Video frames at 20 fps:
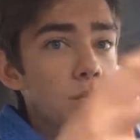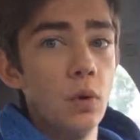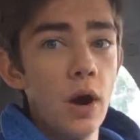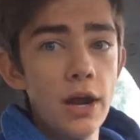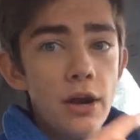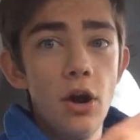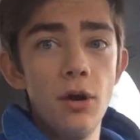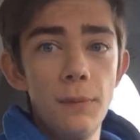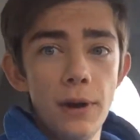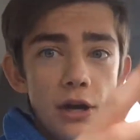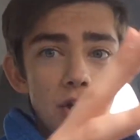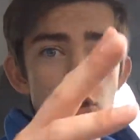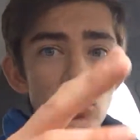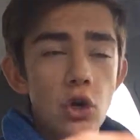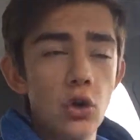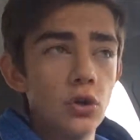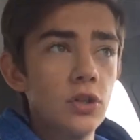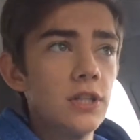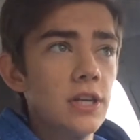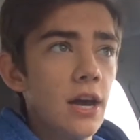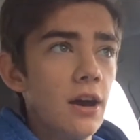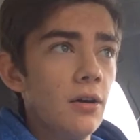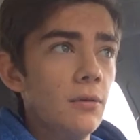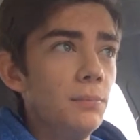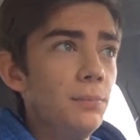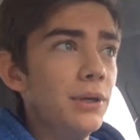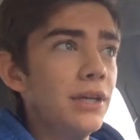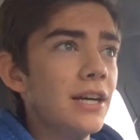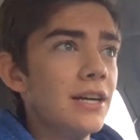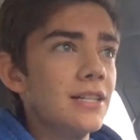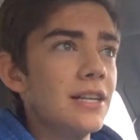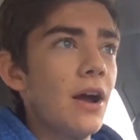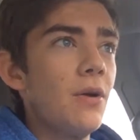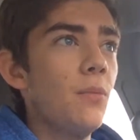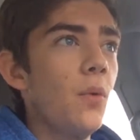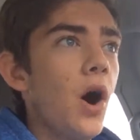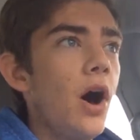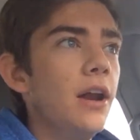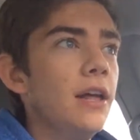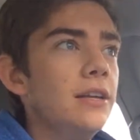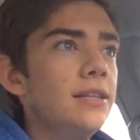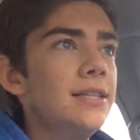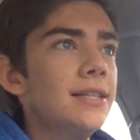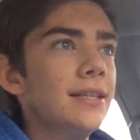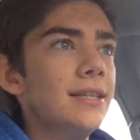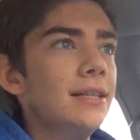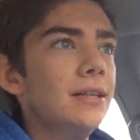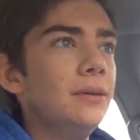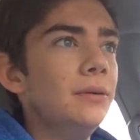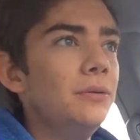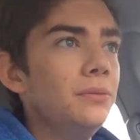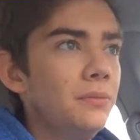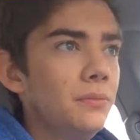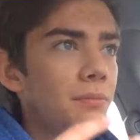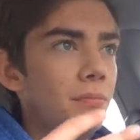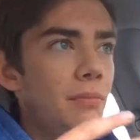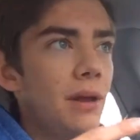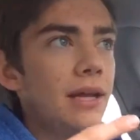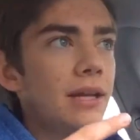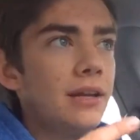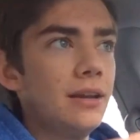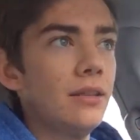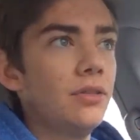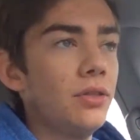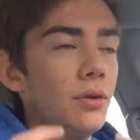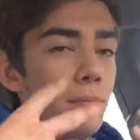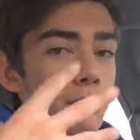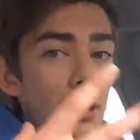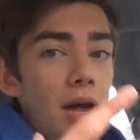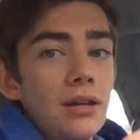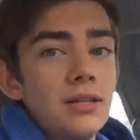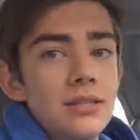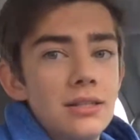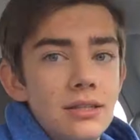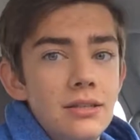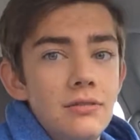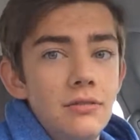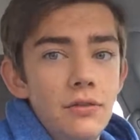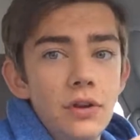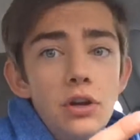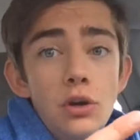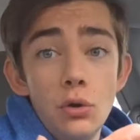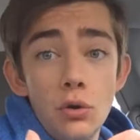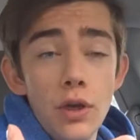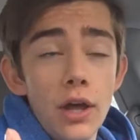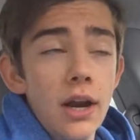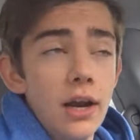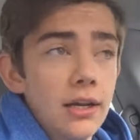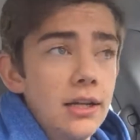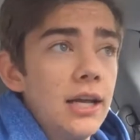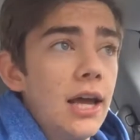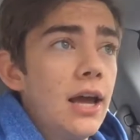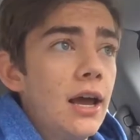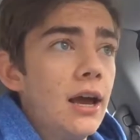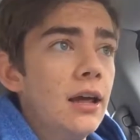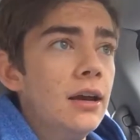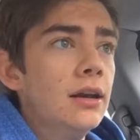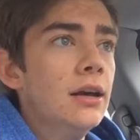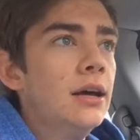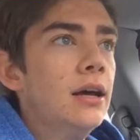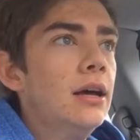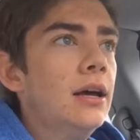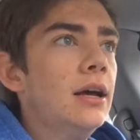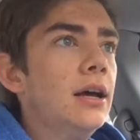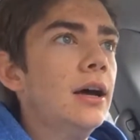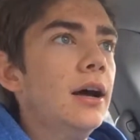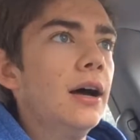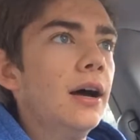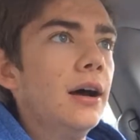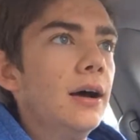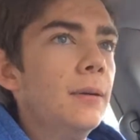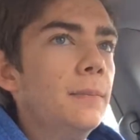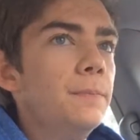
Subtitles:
write all my jokes down because I wanted to make it the best video that I can.